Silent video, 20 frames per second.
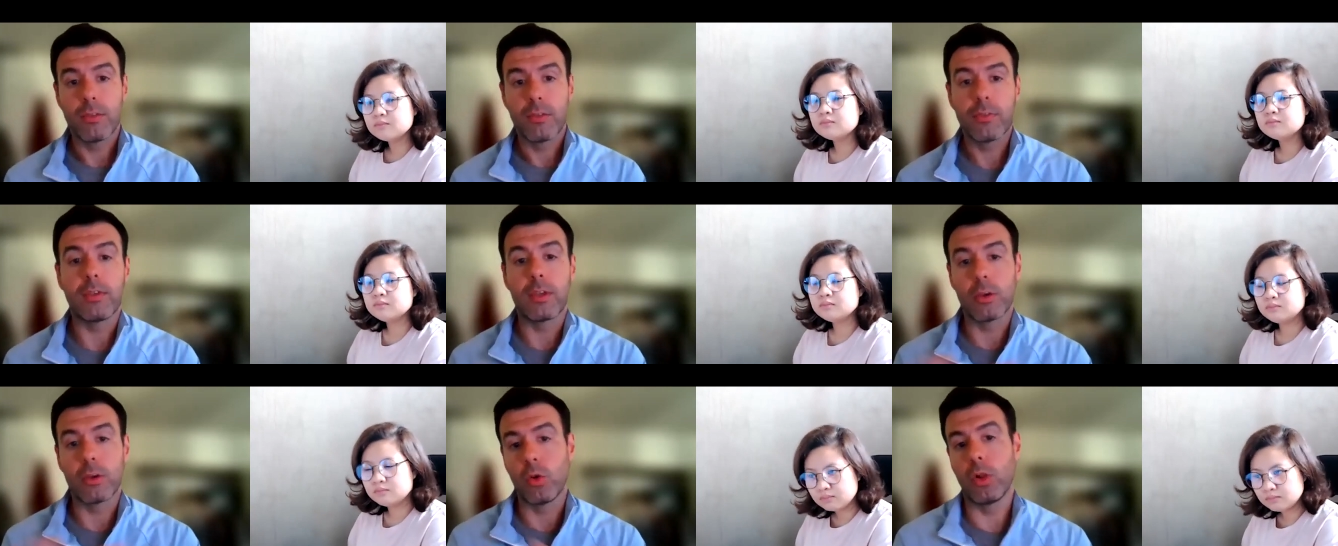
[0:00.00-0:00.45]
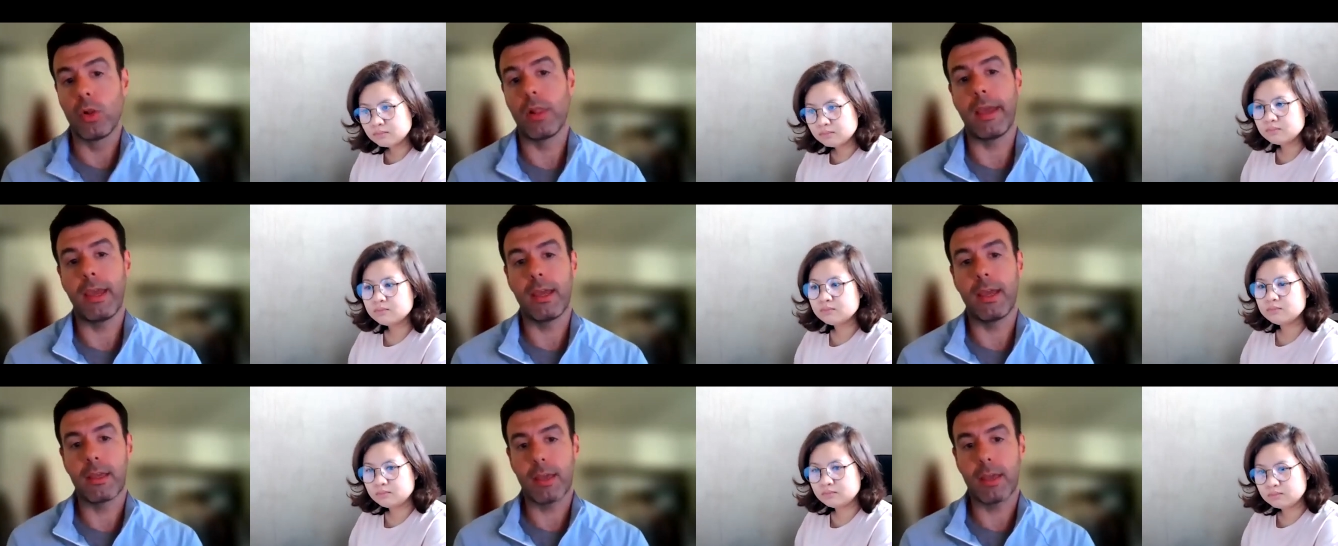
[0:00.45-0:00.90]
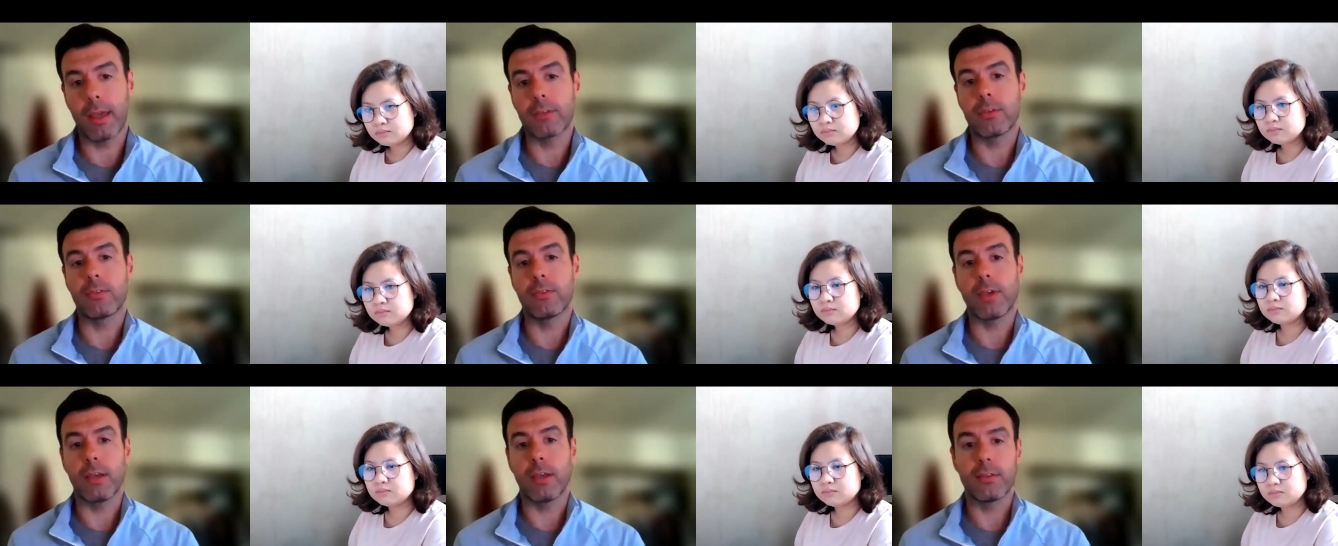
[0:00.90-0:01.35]
Speaker 1: single leg
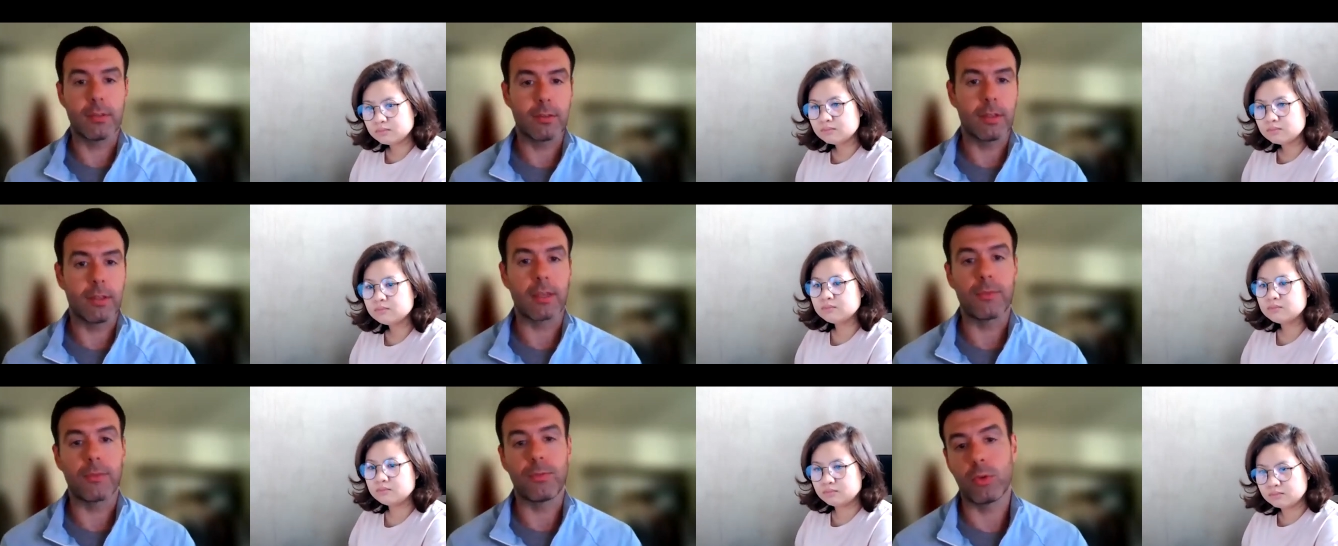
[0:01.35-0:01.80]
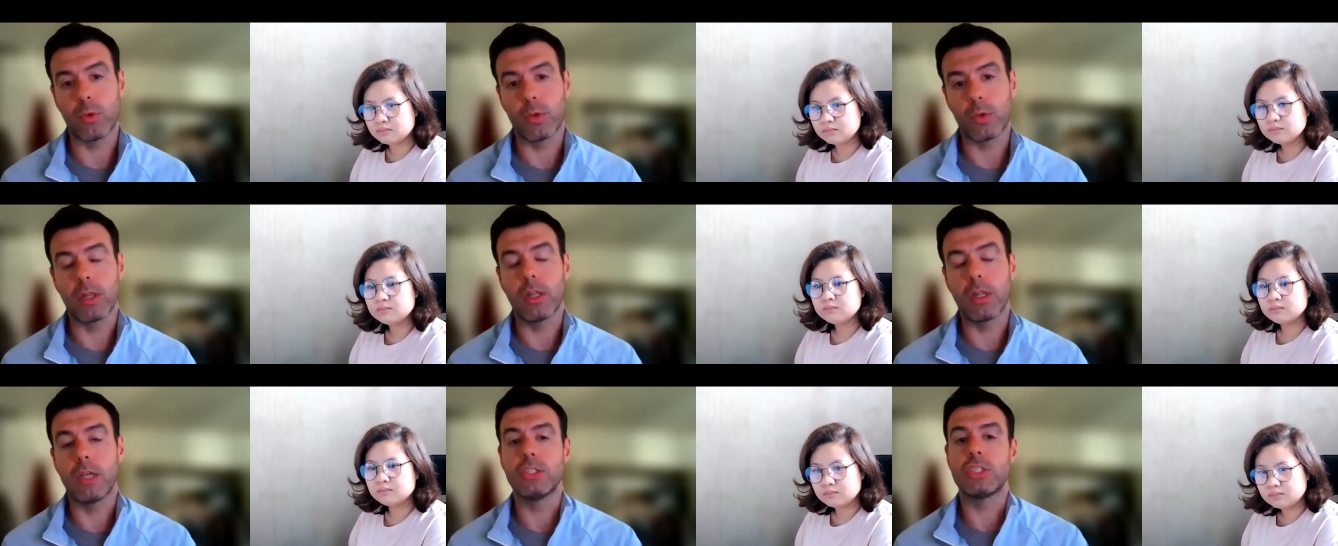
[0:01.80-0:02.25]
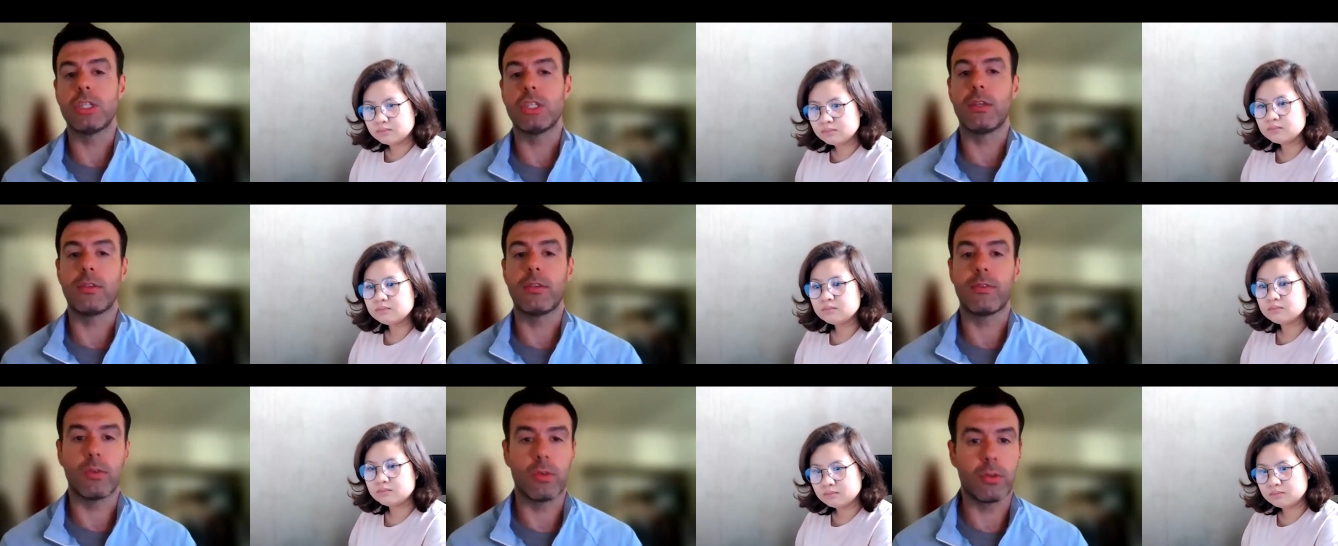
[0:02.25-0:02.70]
exercises, like if you're doing
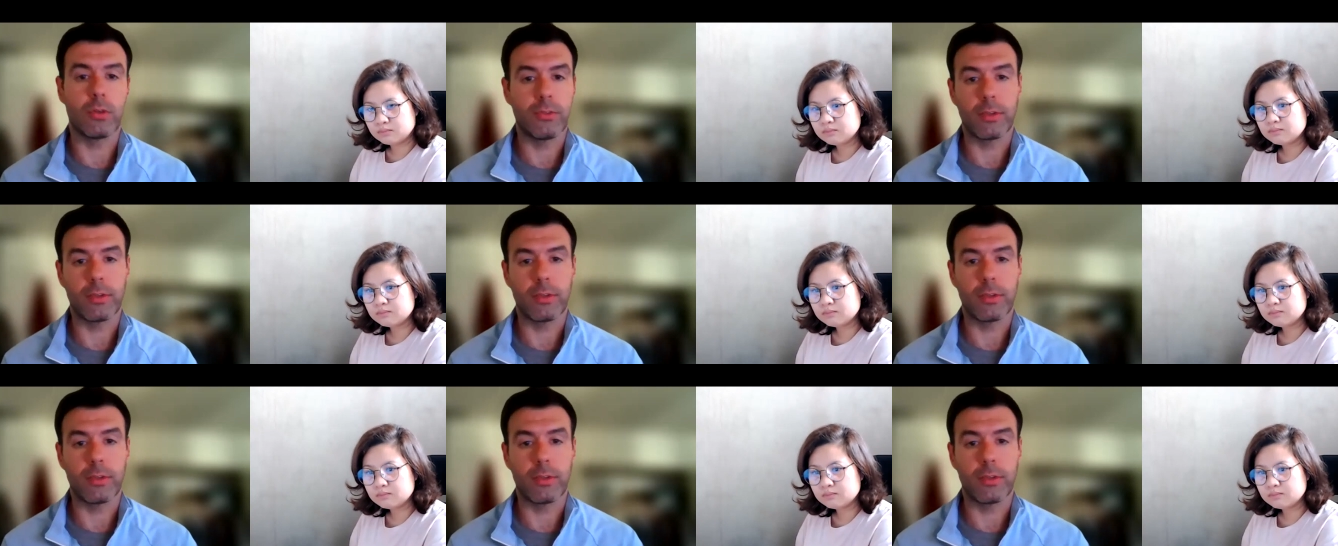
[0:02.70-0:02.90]
lunges or